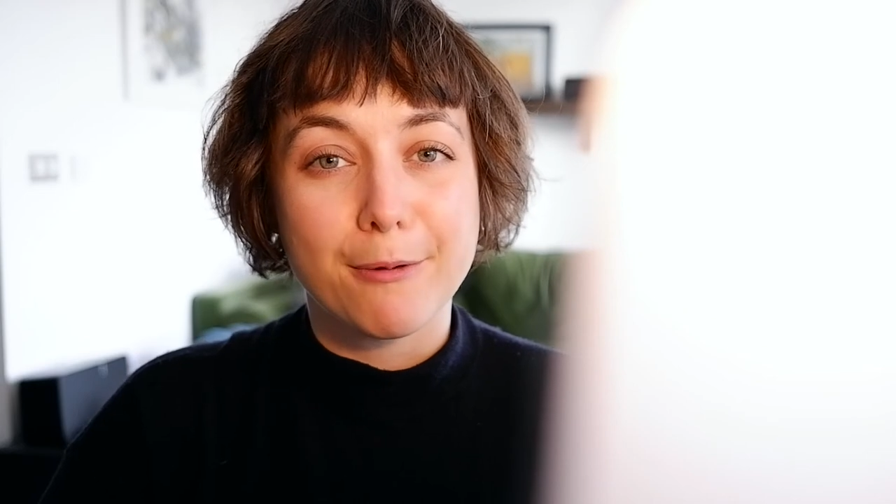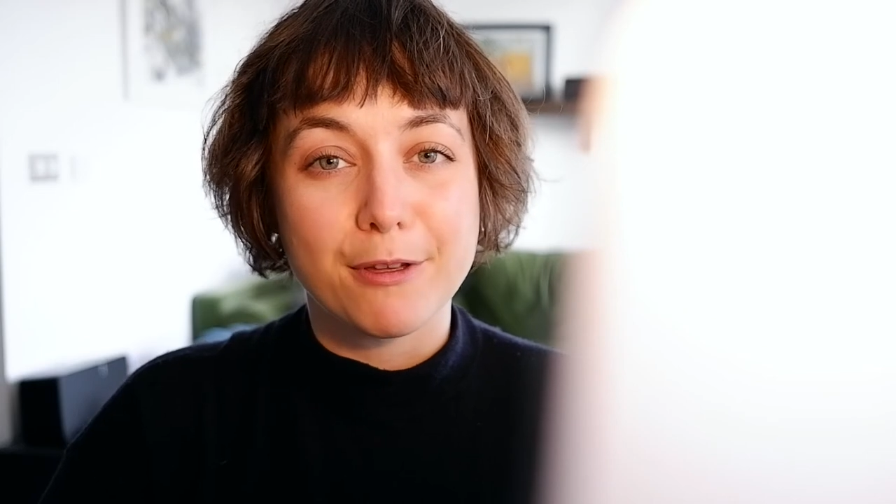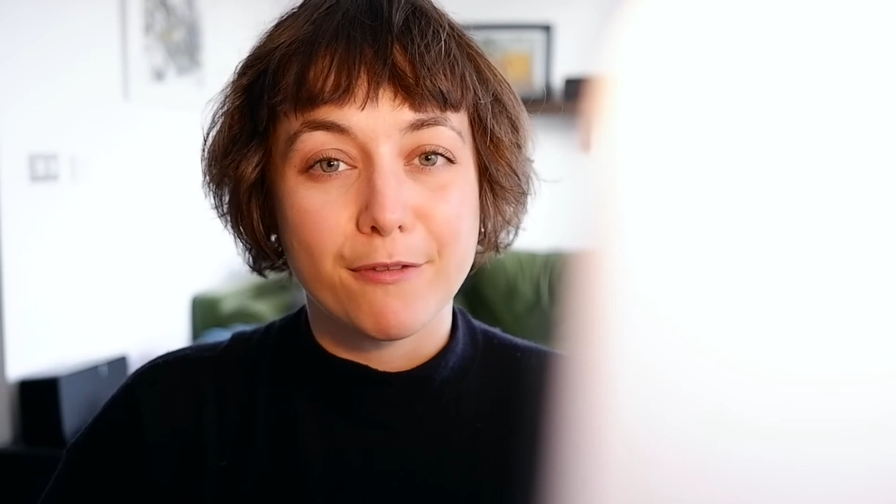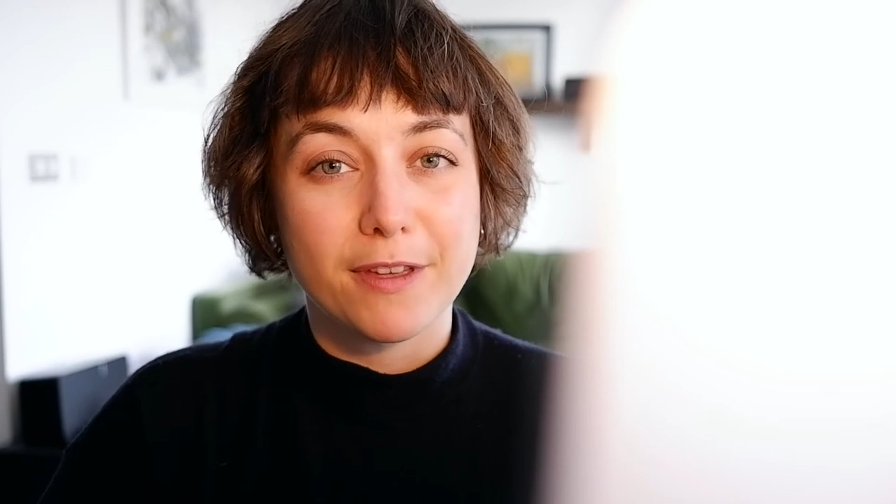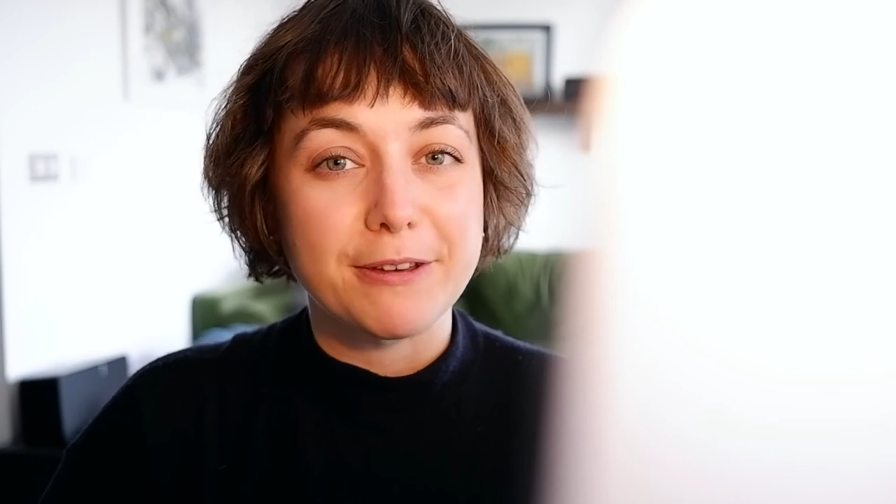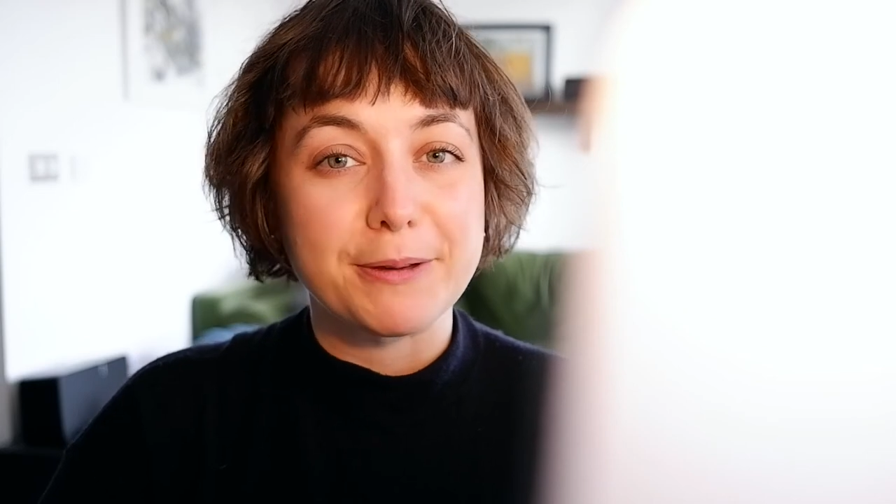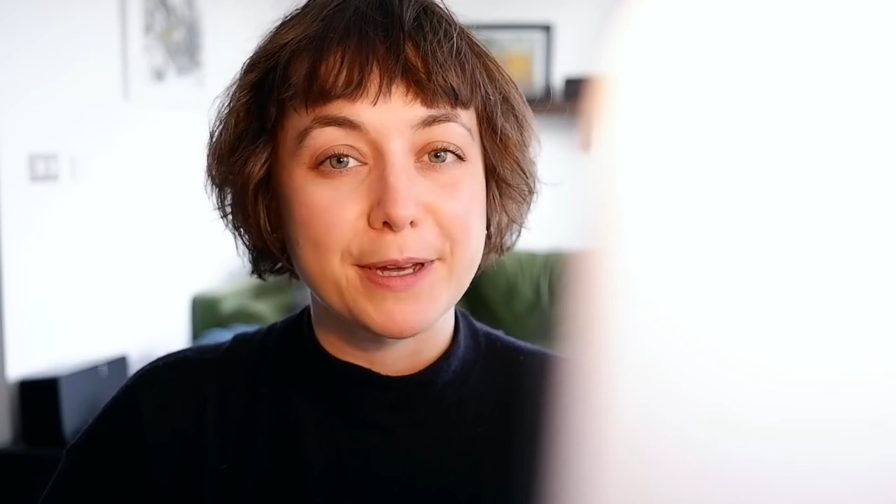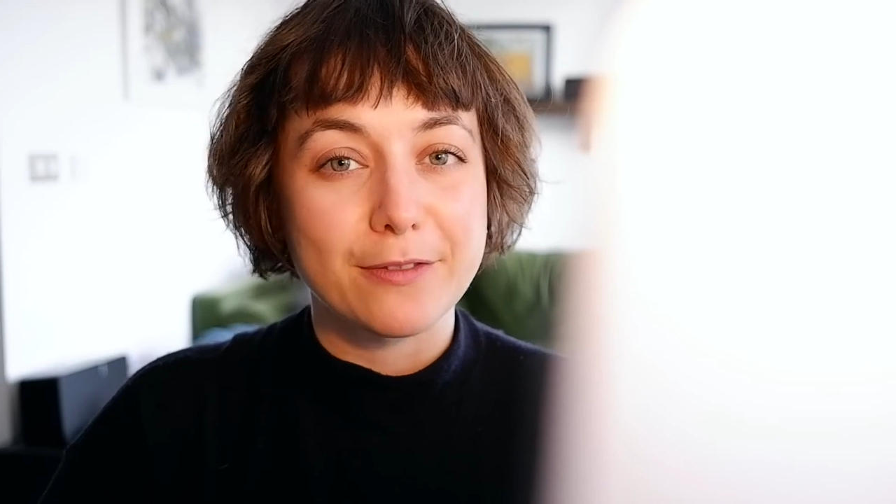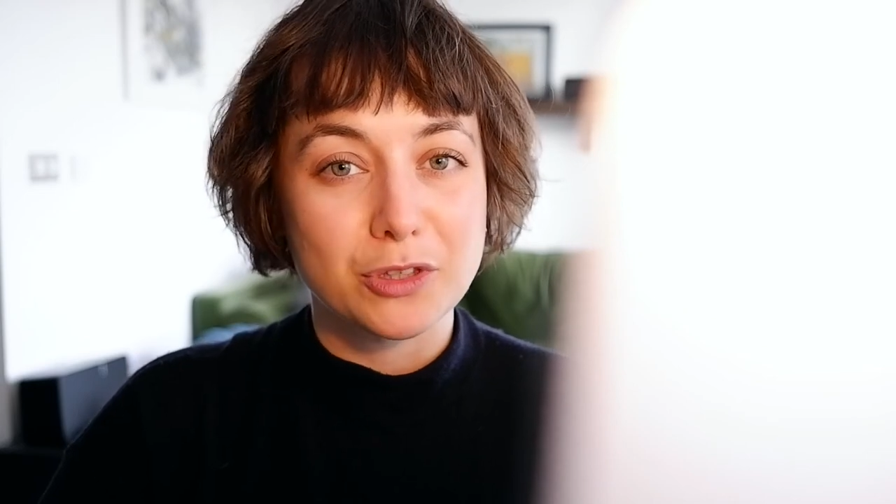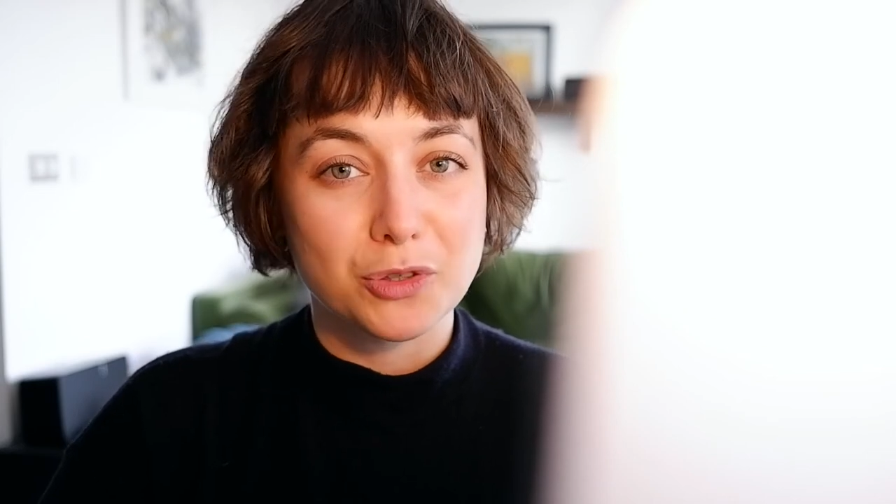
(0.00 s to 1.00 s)
we feel
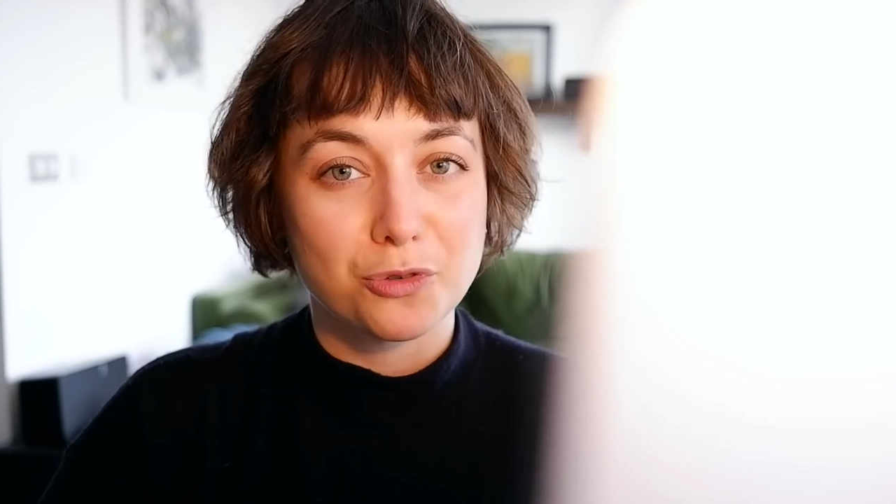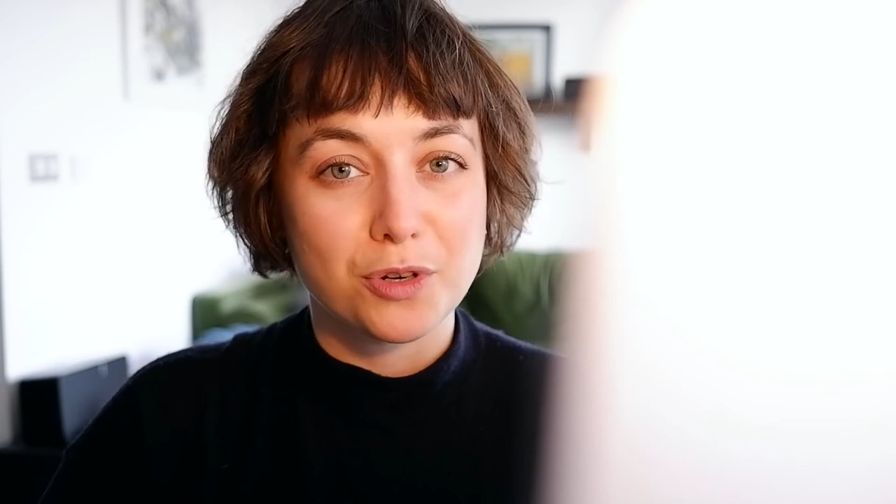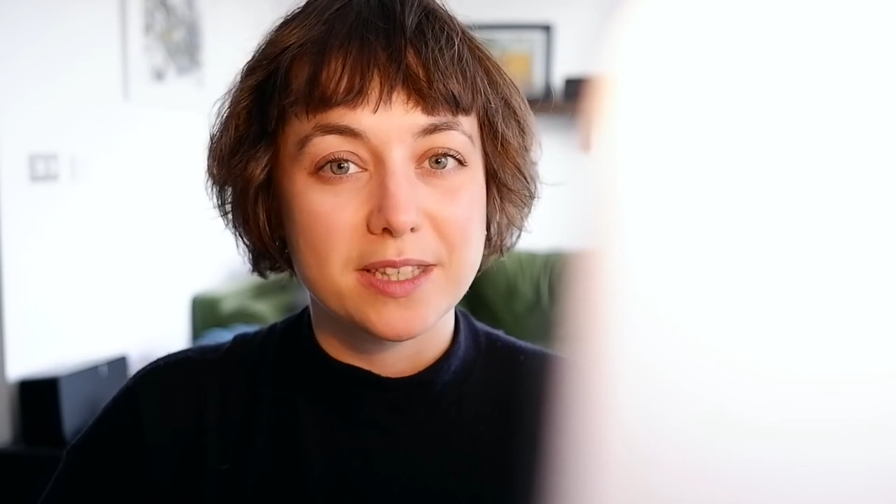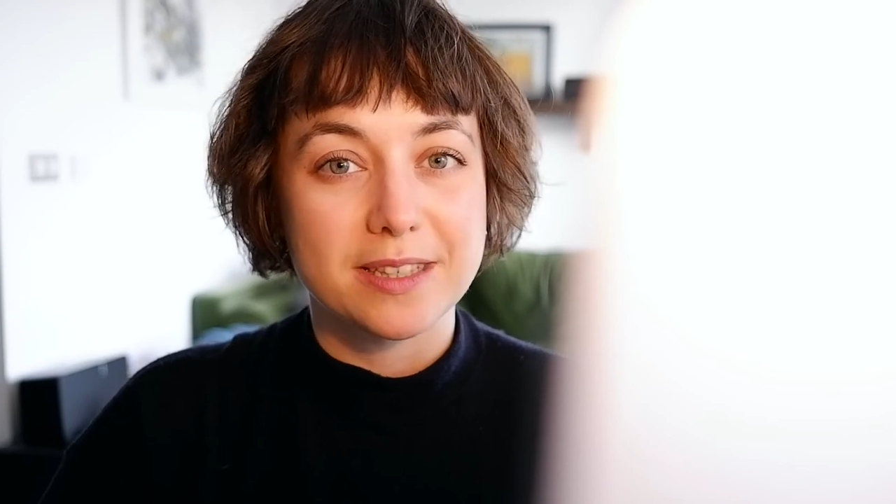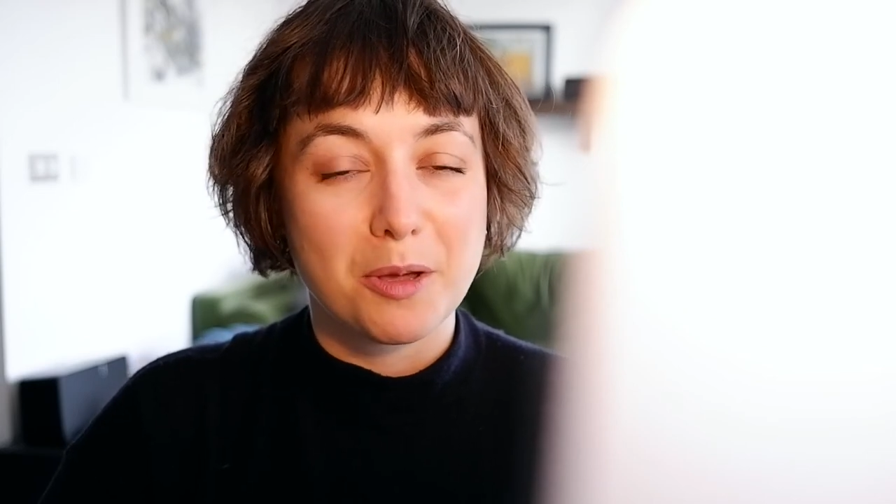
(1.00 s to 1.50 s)
about the stories